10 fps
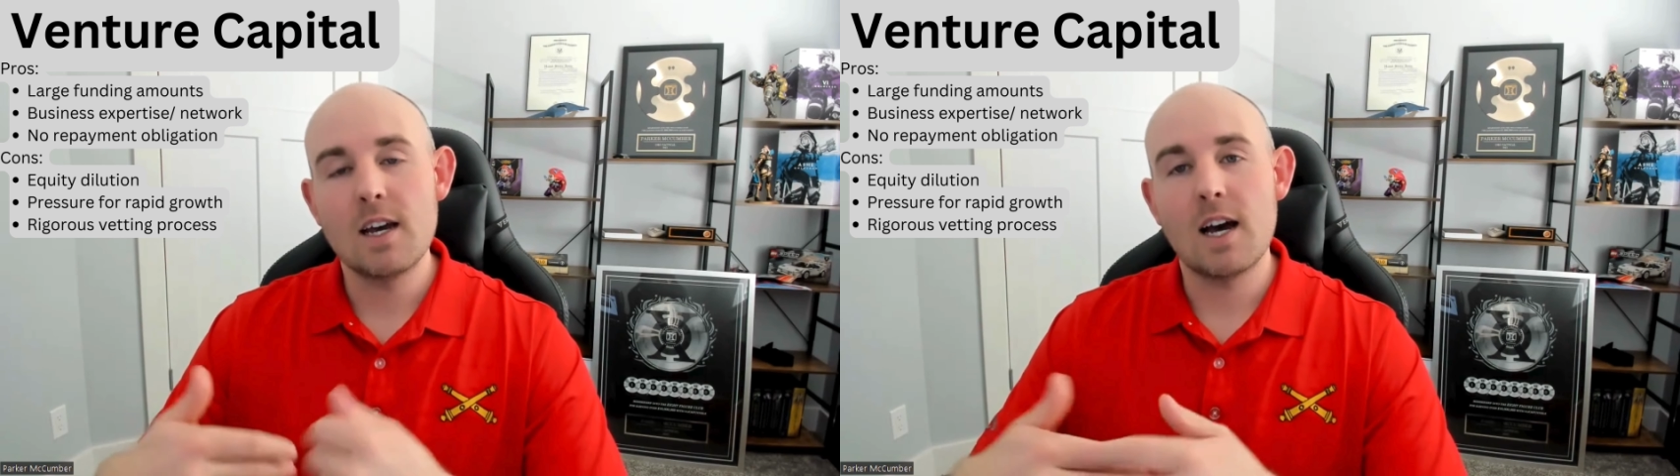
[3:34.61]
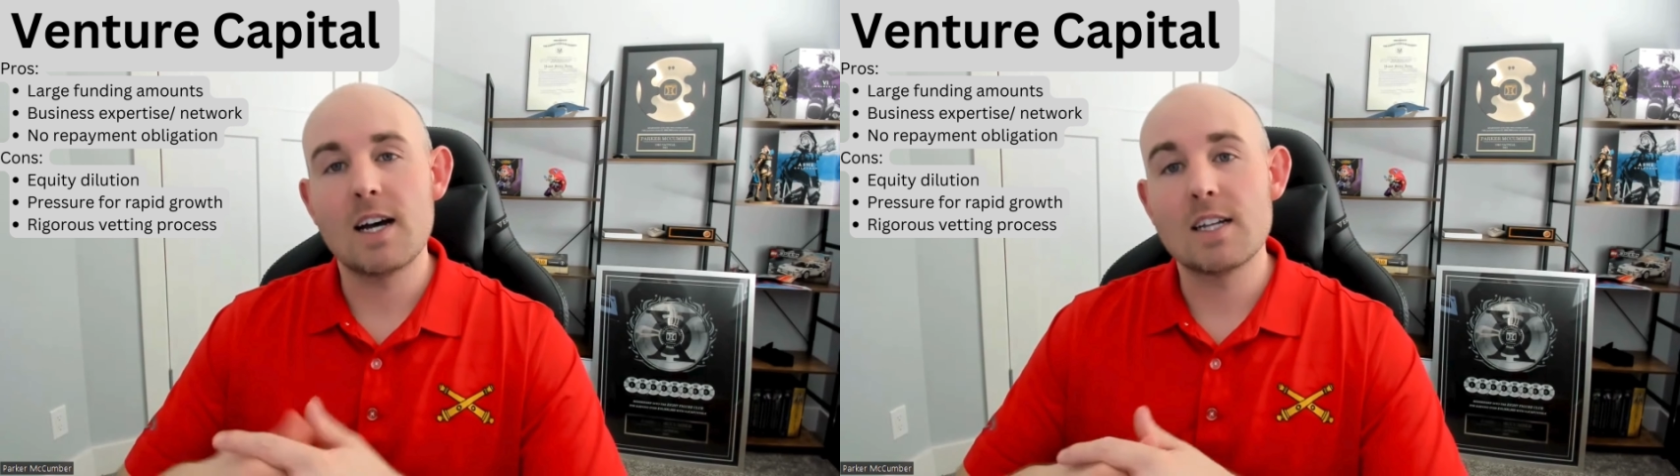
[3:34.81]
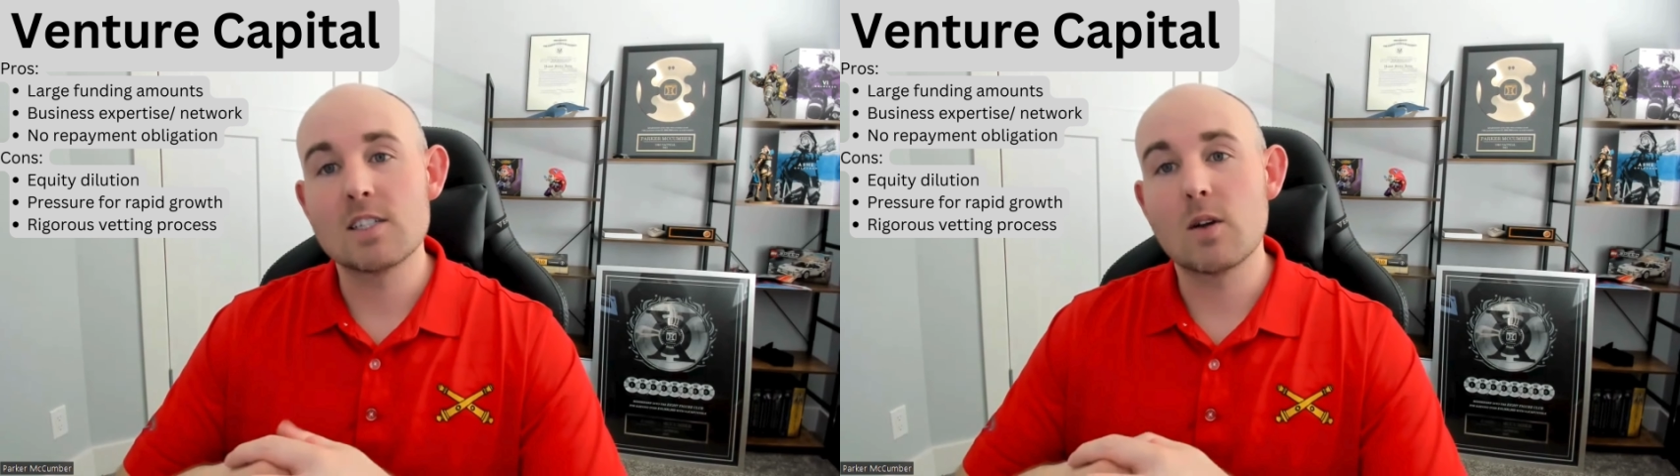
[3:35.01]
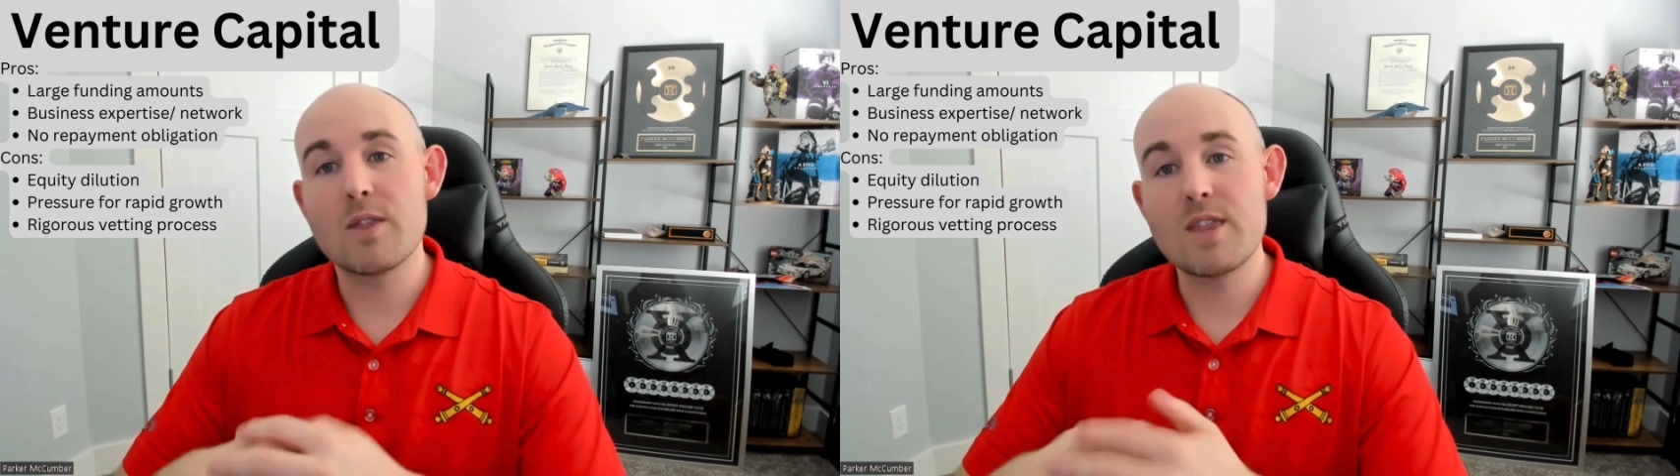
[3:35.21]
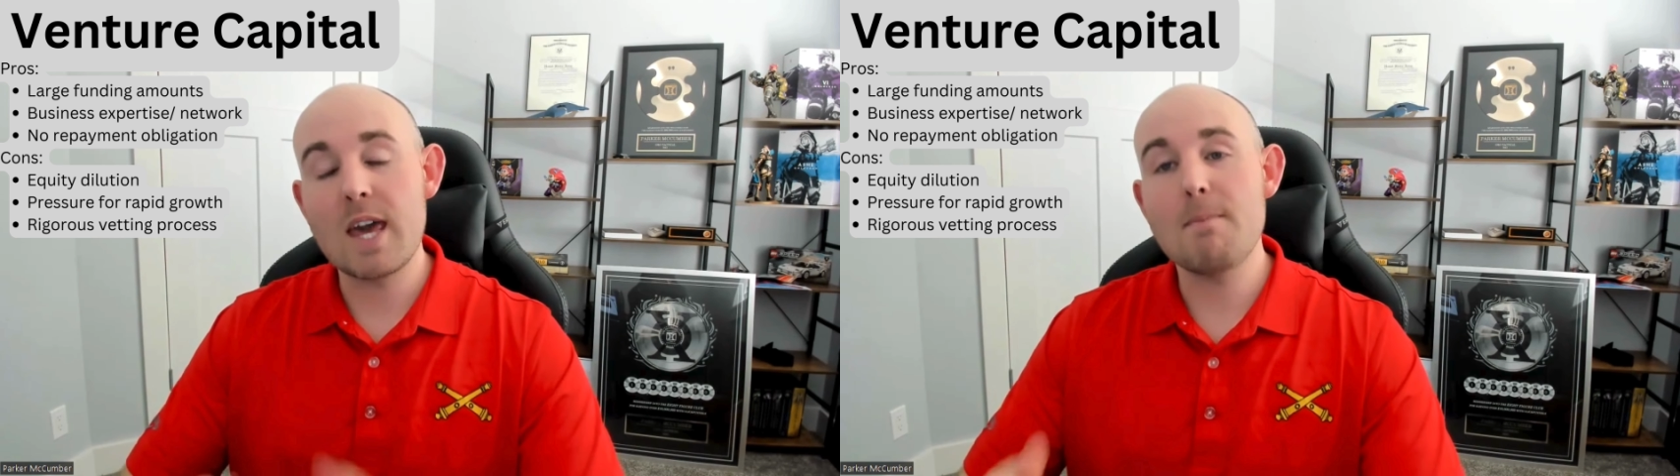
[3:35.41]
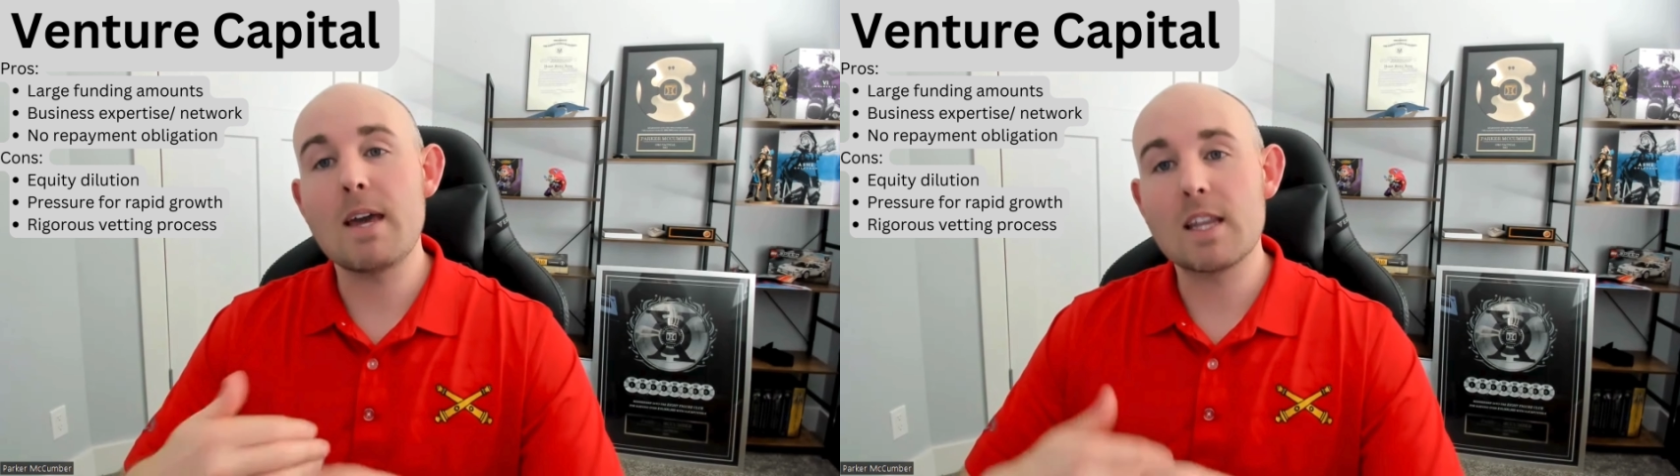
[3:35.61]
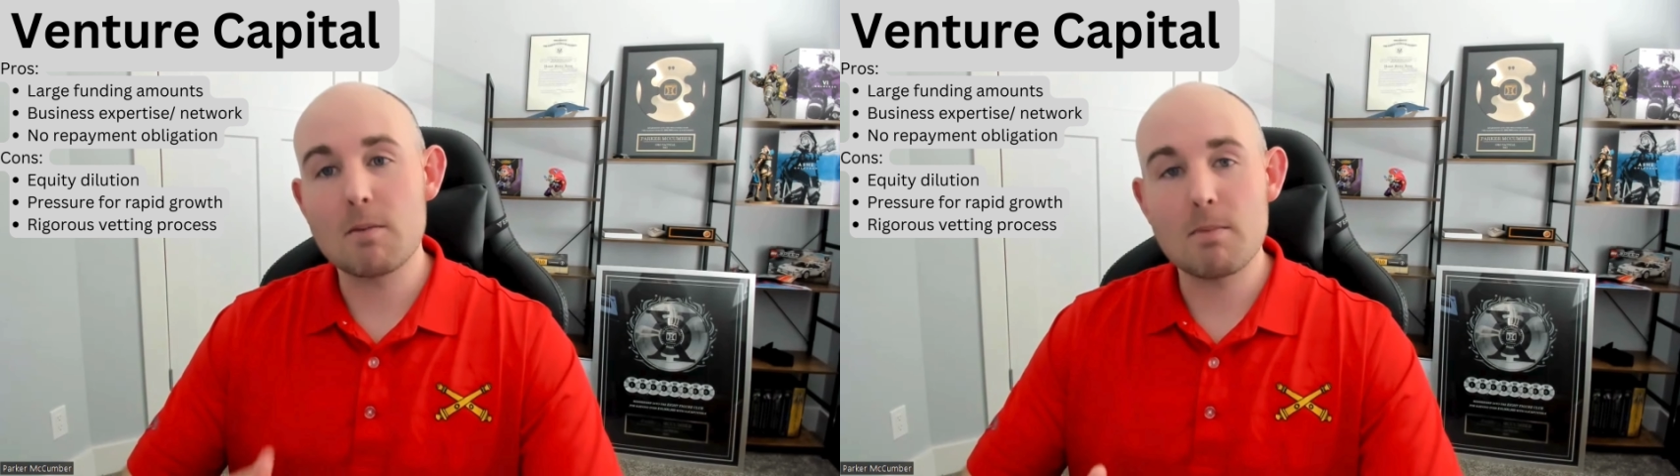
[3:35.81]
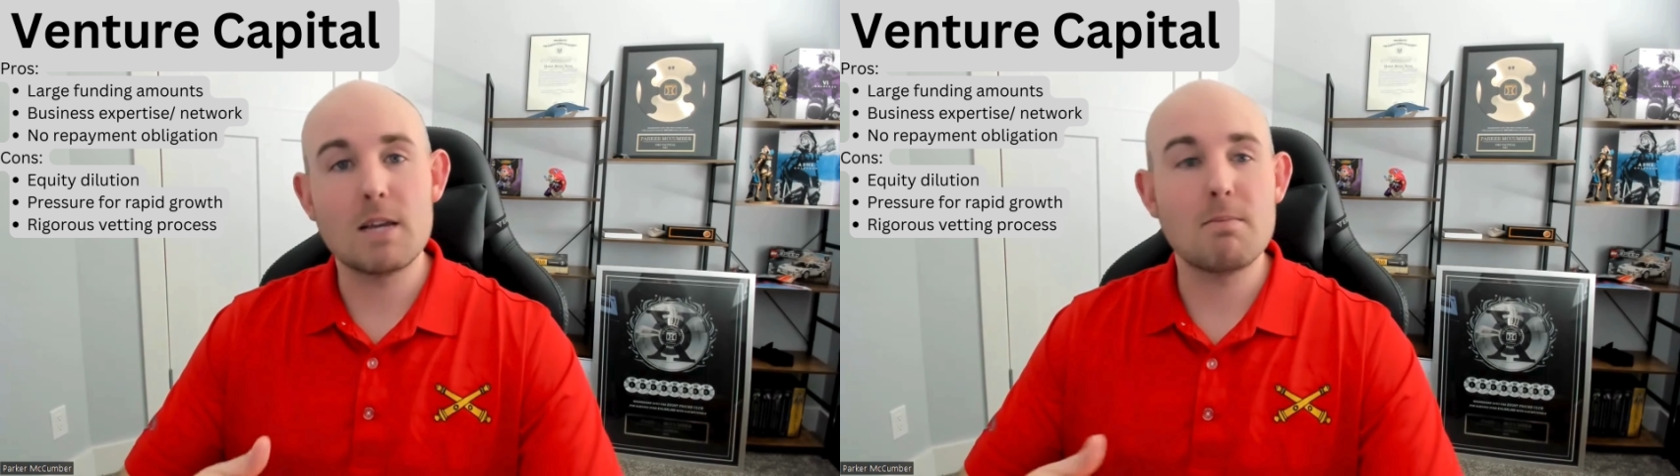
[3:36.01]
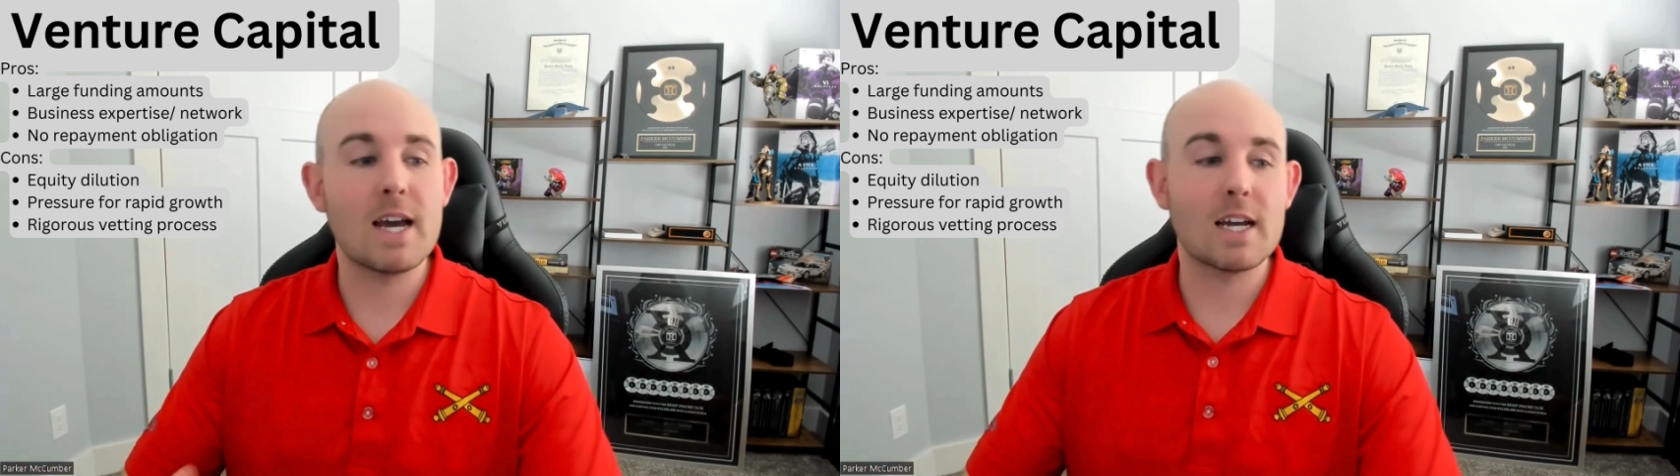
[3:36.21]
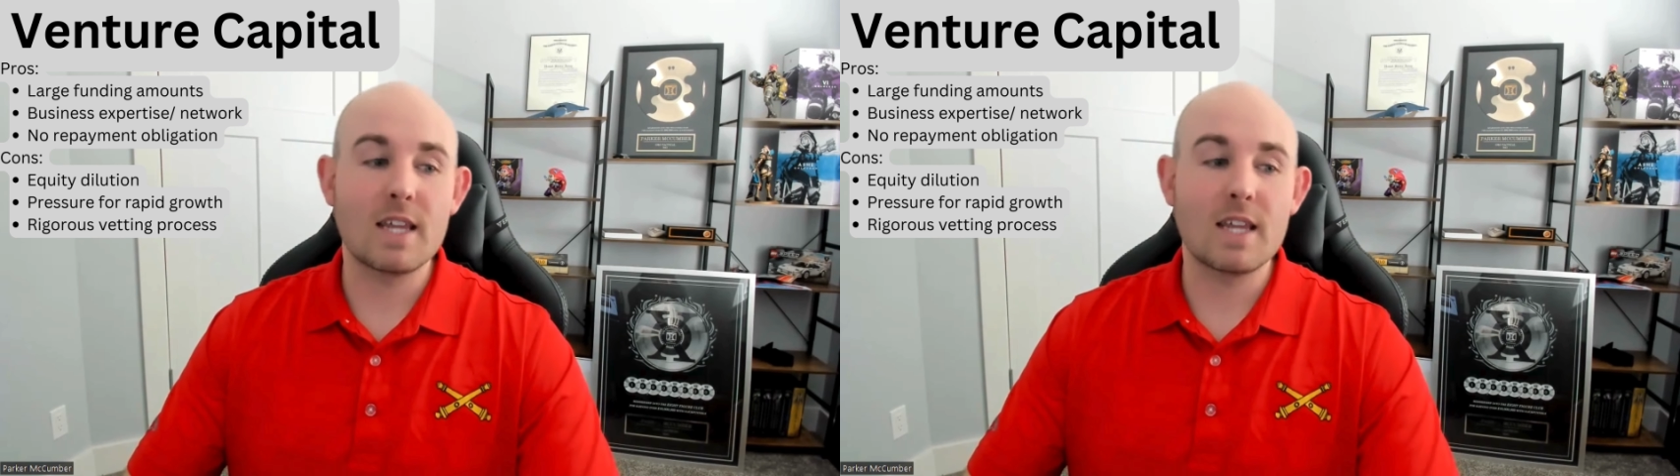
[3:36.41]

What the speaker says: and so they make their money back.